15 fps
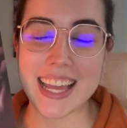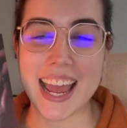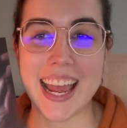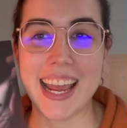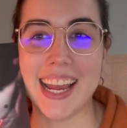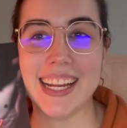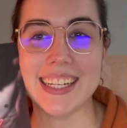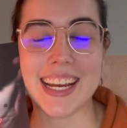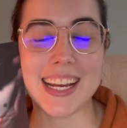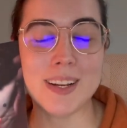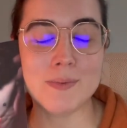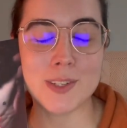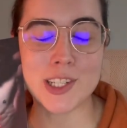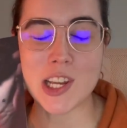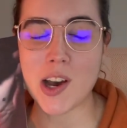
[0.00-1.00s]
and I
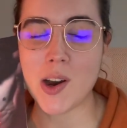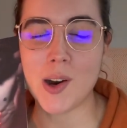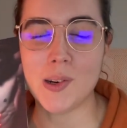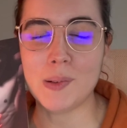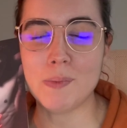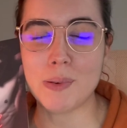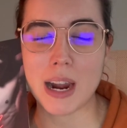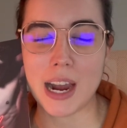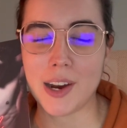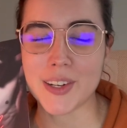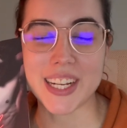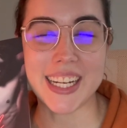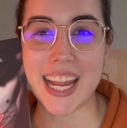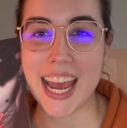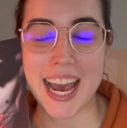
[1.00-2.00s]
am so proud
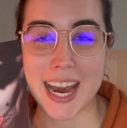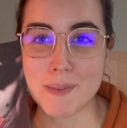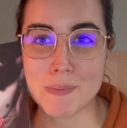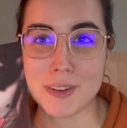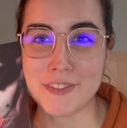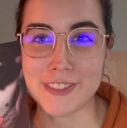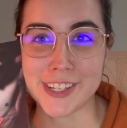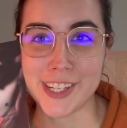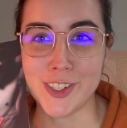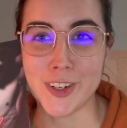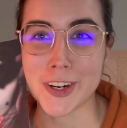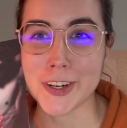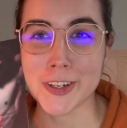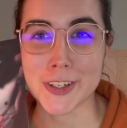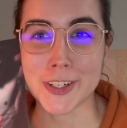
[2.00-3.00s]
and happy for you,
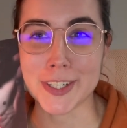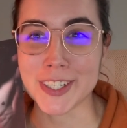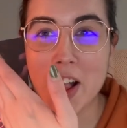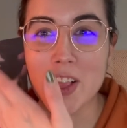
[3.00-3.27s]
girl.